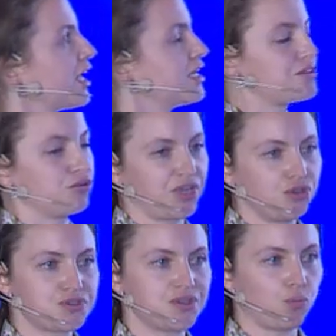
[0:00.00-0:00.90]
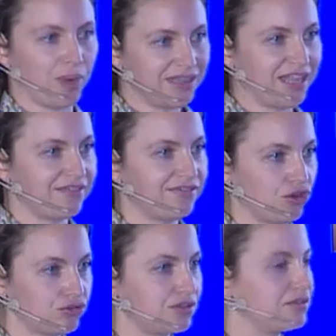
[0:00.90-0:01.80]
So the user, when they
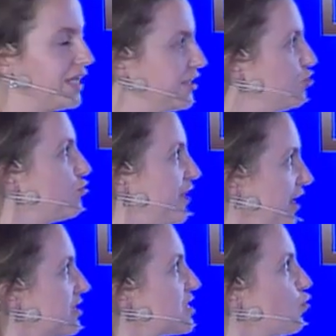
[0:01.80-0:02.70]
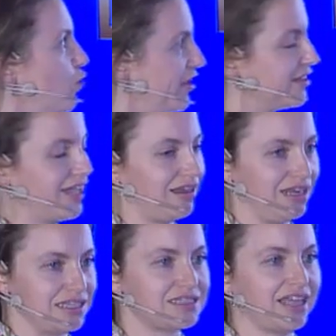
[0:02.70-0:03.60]
vote, they need to tell us where in that
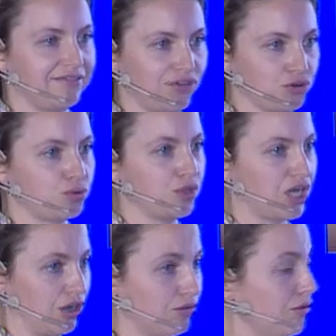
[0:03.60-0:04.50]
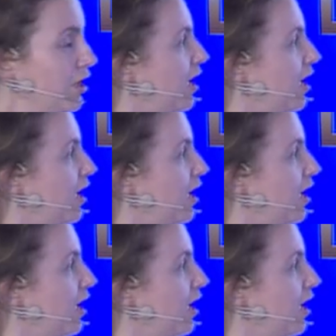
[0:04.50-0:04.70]
list their vote will go.